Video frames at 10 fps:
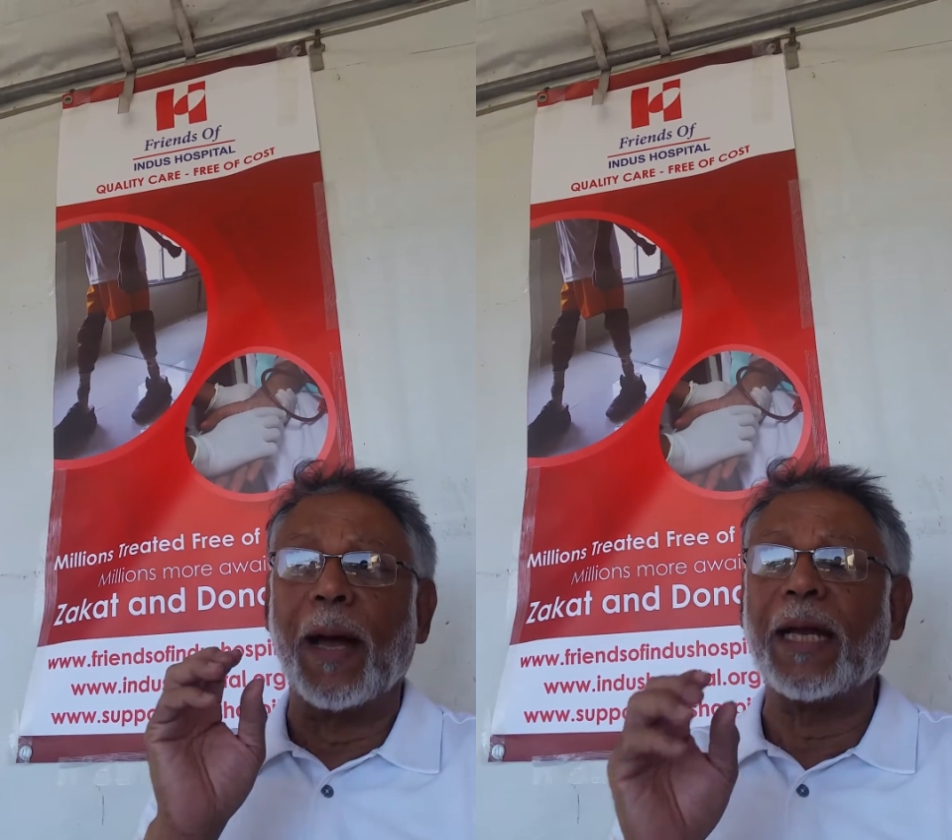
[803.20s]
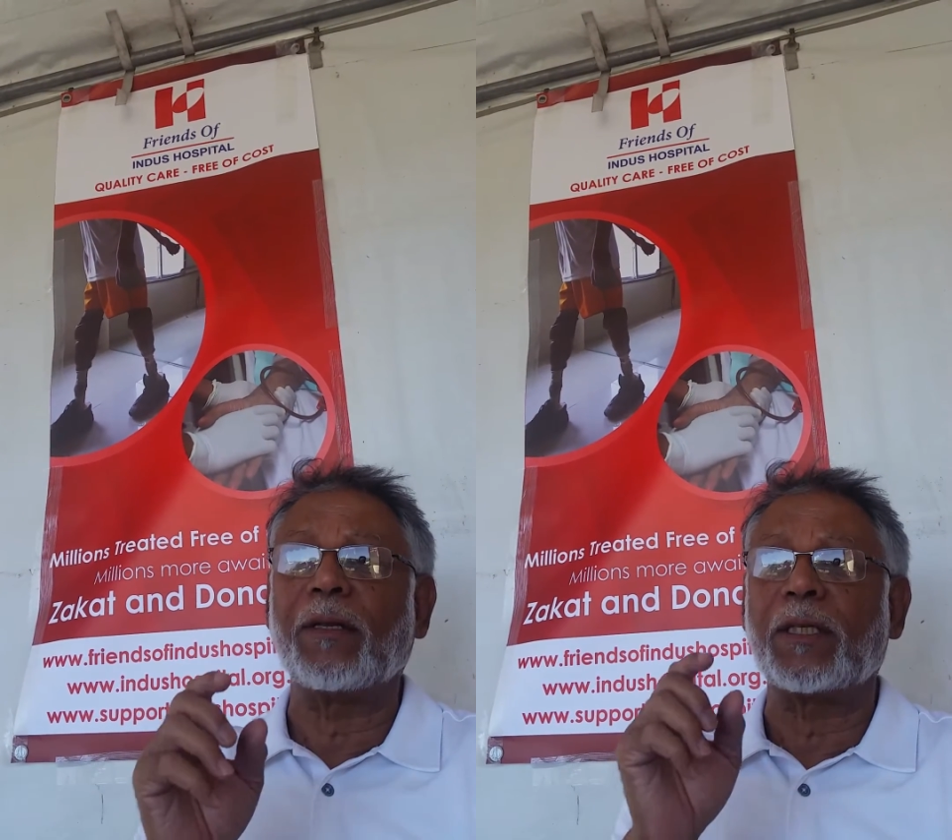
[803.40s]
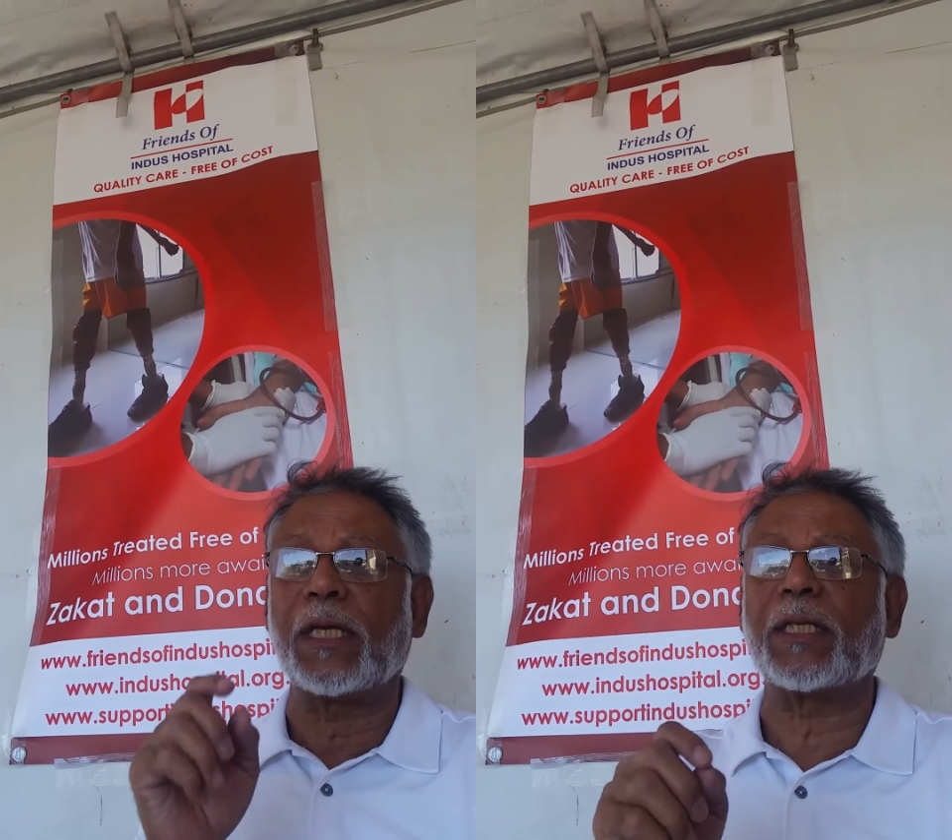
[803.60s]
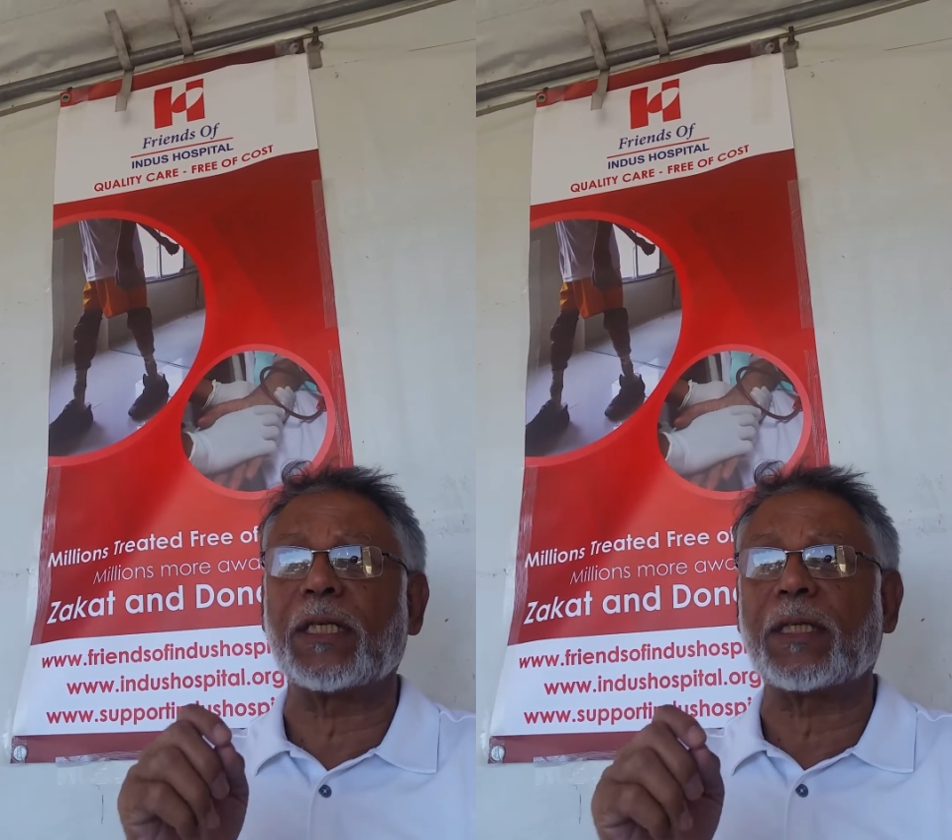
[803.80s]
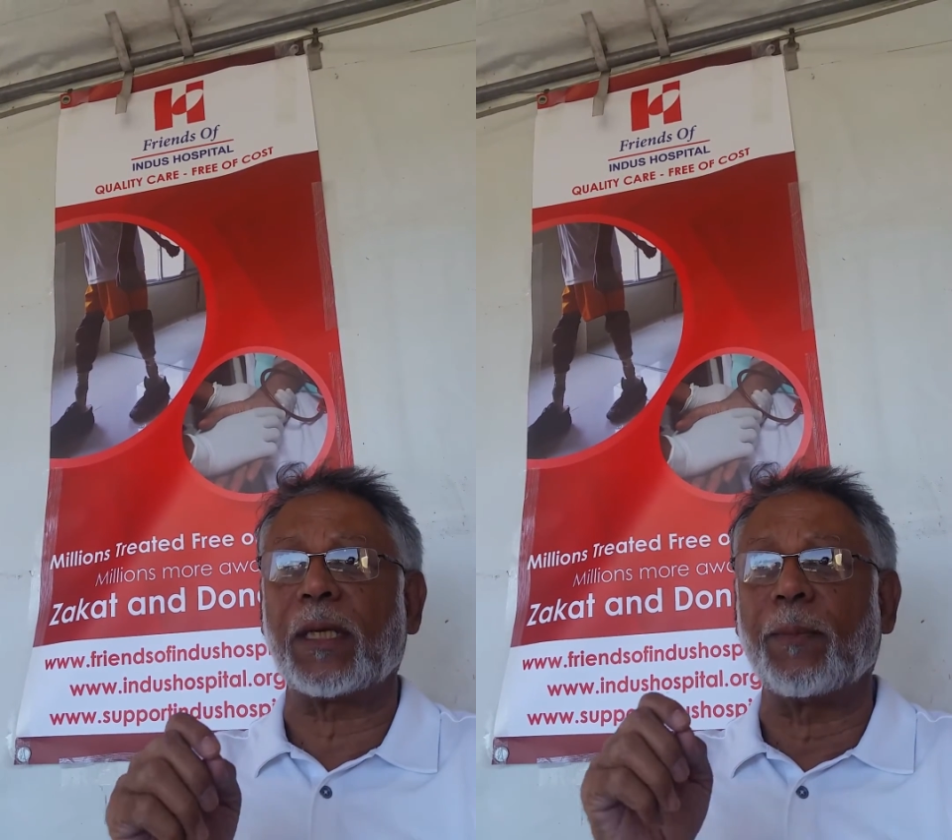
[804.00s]
But since
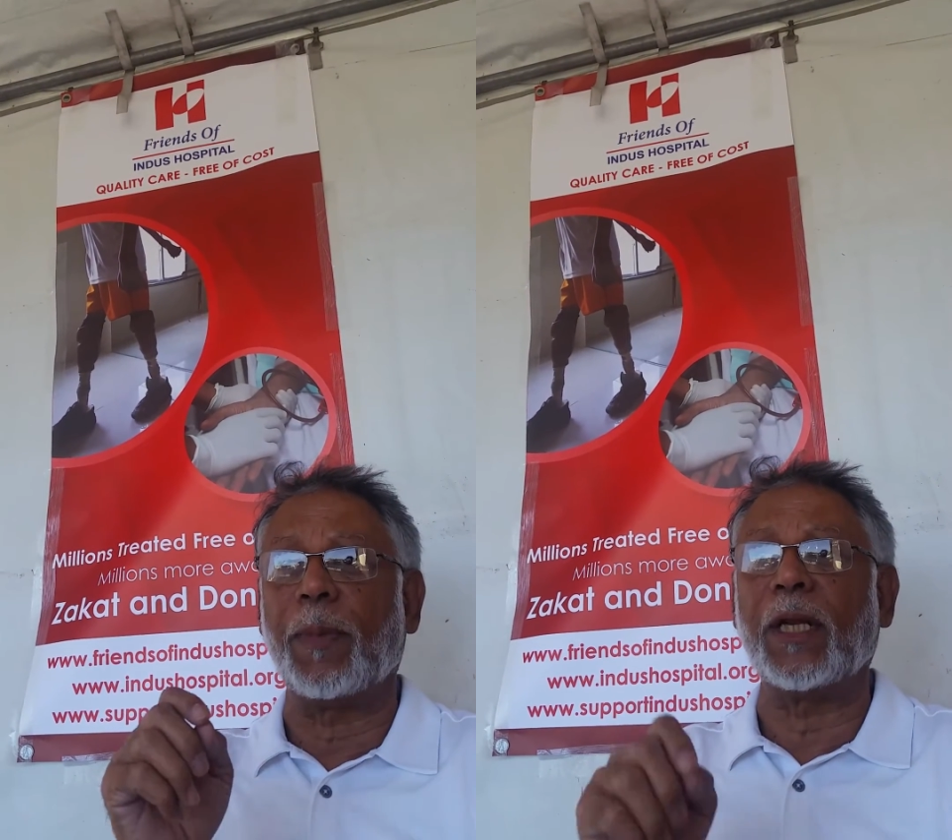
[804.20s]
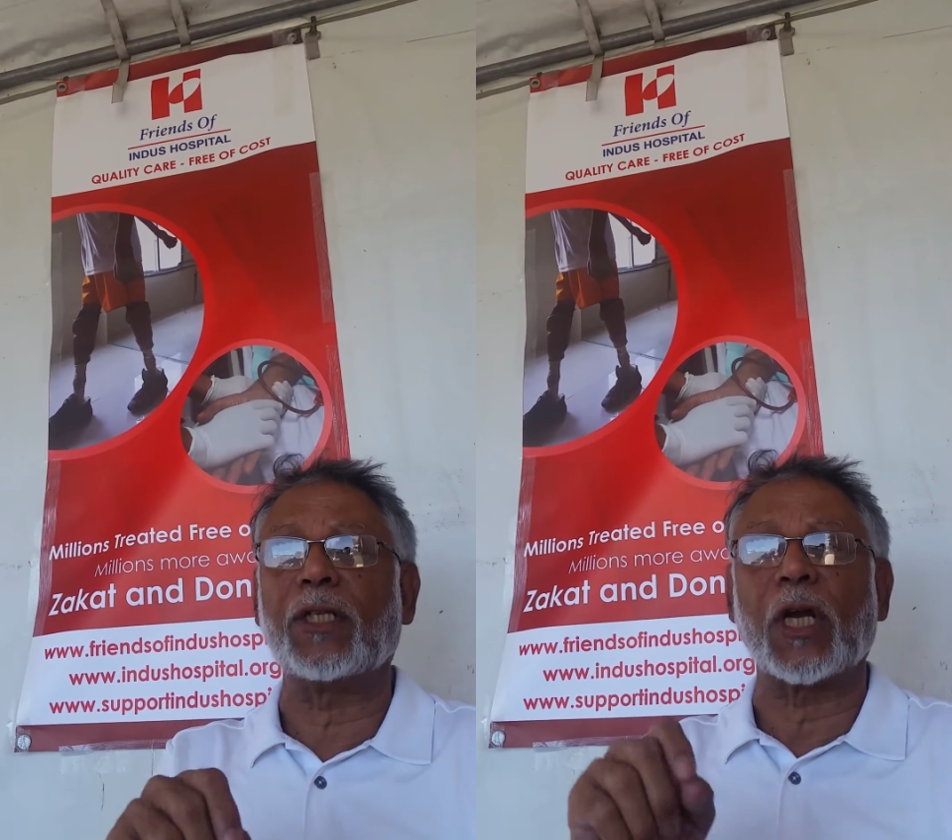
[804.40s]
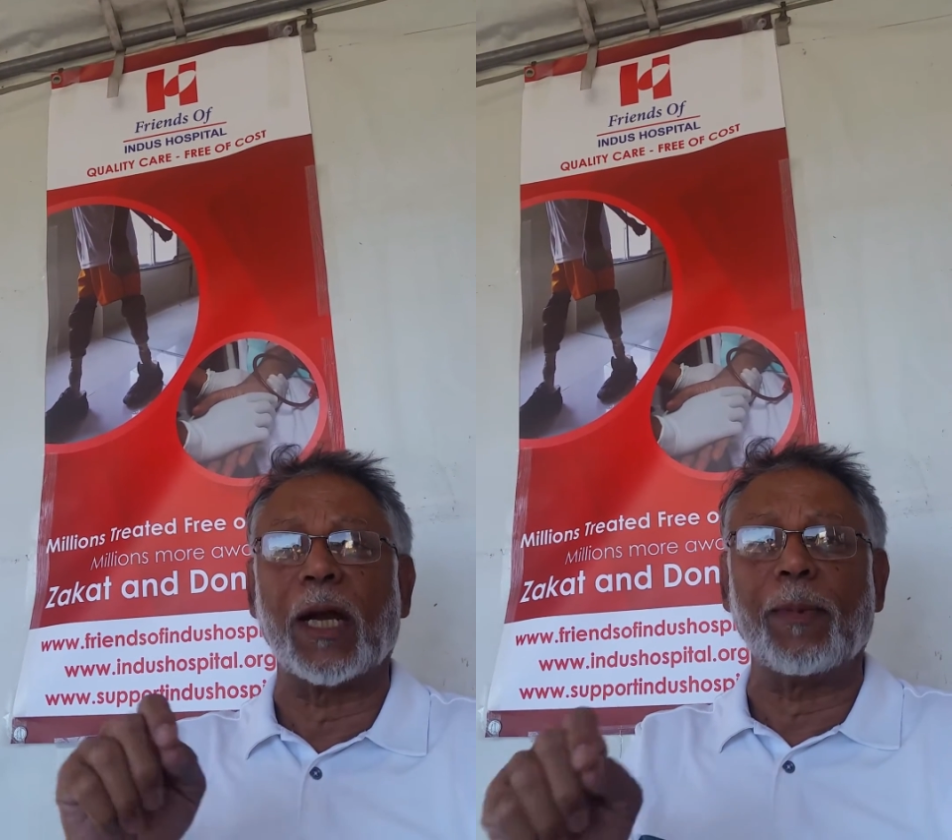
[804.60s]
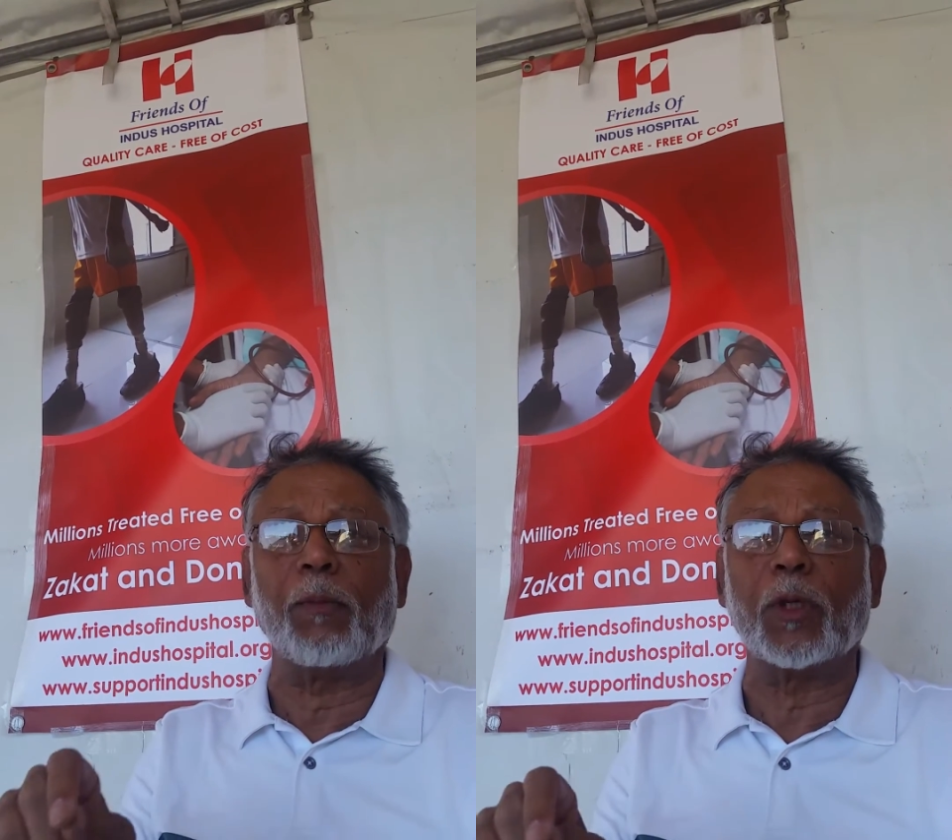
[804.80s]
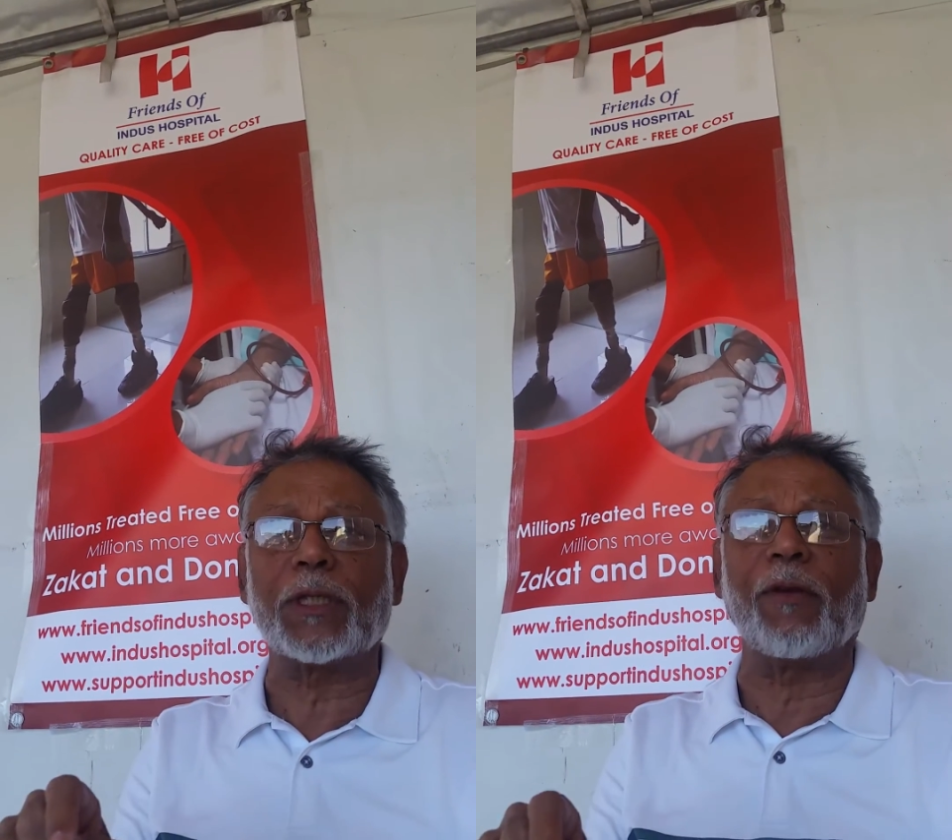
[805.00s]
it's been started by
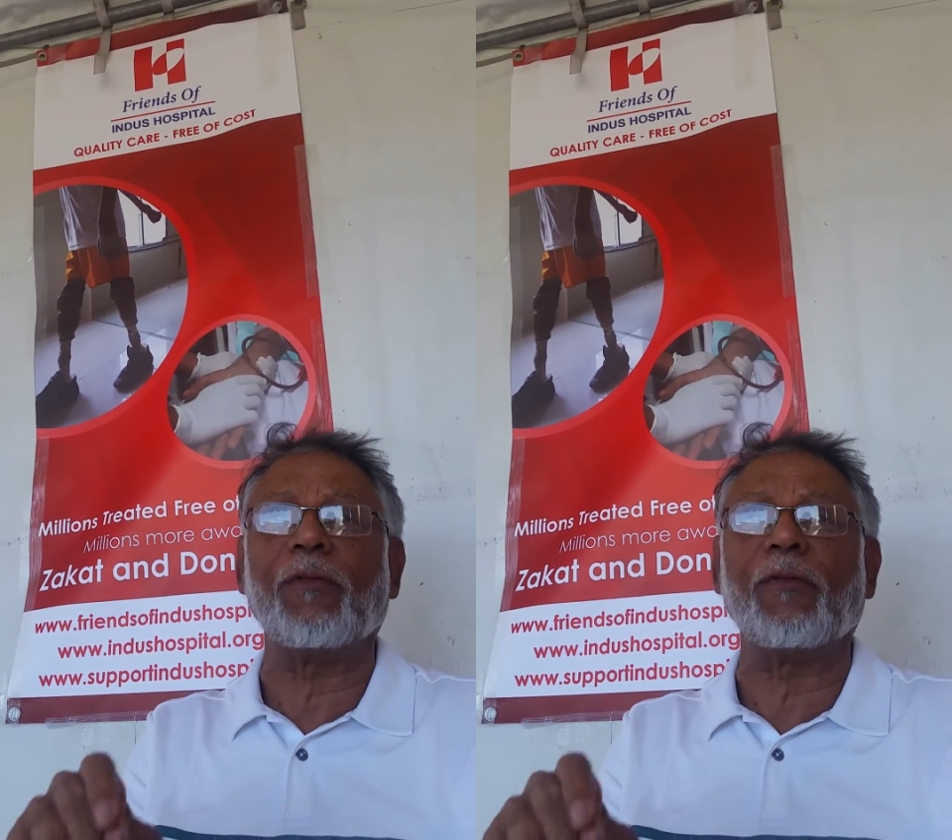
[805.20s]
Muslims,